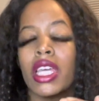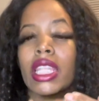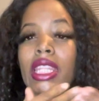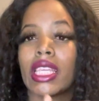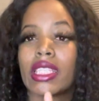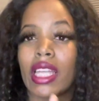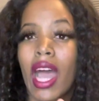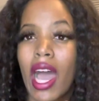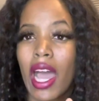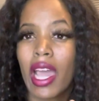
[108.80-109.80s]
things that
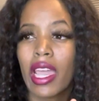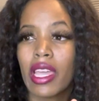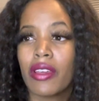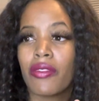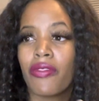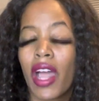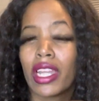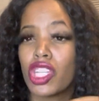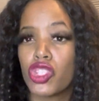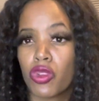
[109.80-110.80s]
I
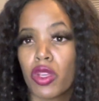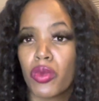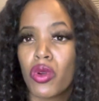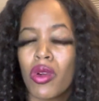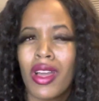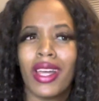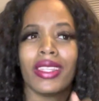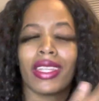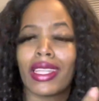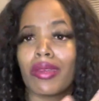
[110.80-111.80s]
find enjoyable
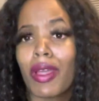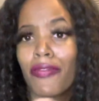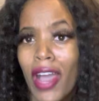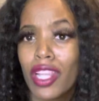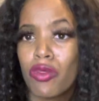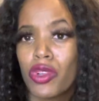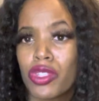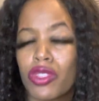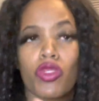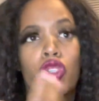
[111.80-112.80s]
that I think my
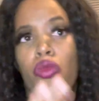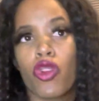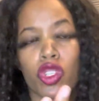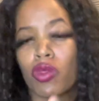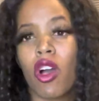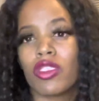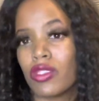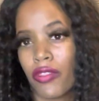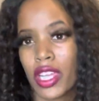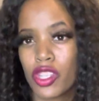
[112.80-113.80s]
followers or supporters will also
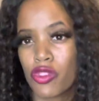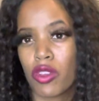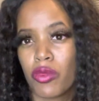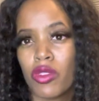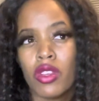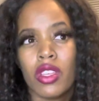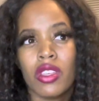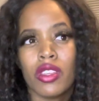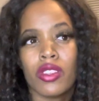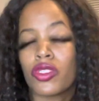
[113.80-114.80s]
find enjoyable.
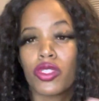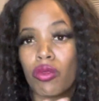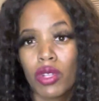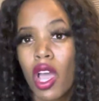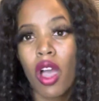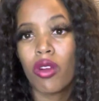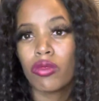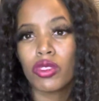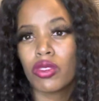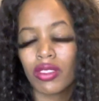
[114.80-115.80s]
So no,
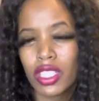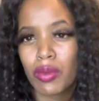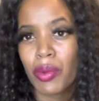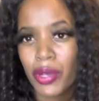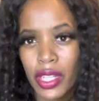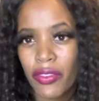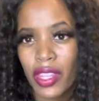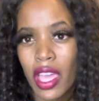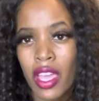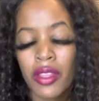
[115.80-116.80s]
you don't need to be pretty for
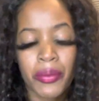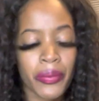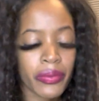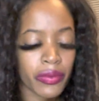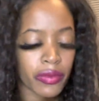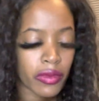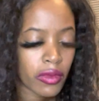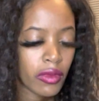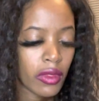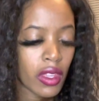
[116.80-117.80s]
that.
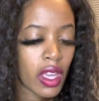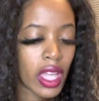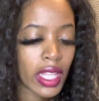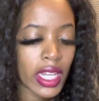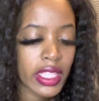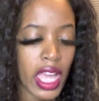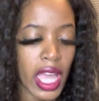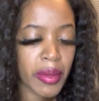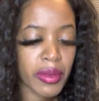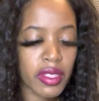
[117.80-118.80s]
A lot of
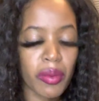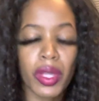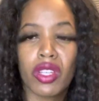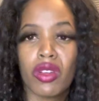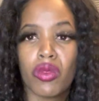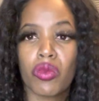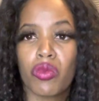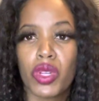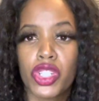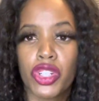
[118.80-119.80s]
times, depending on
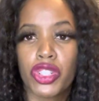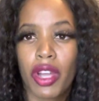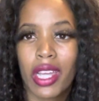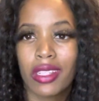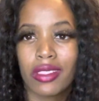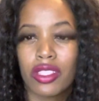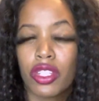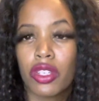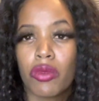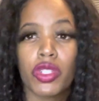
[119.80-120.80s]
what you're trying
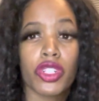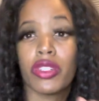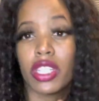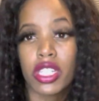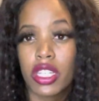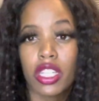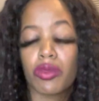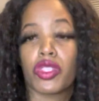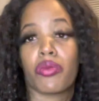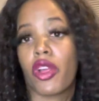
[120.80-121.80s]
to, what your niche is,
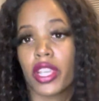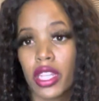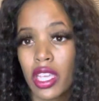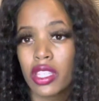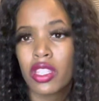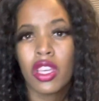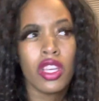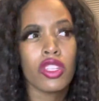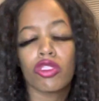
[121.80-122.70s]
what your market is, you